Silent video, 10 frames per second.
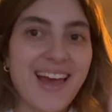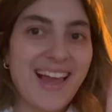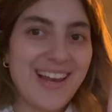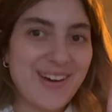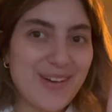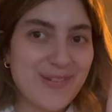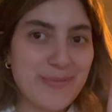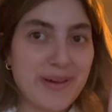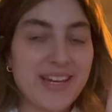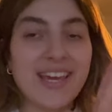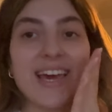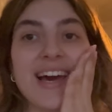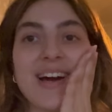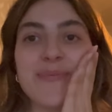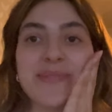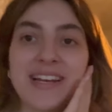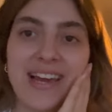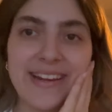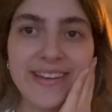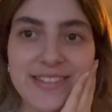Hello everybody, um, the
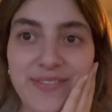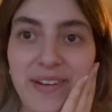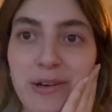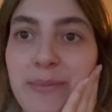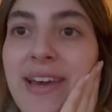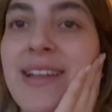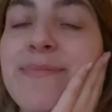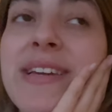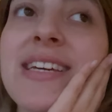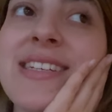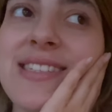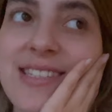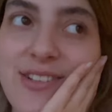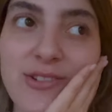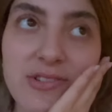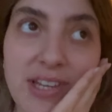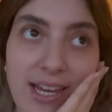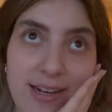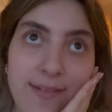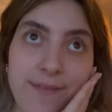lighting is very bad because it's also
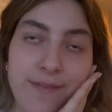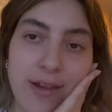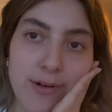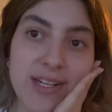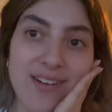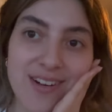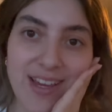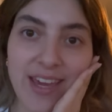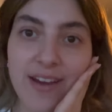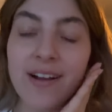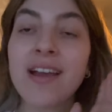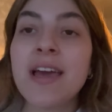getting very dark here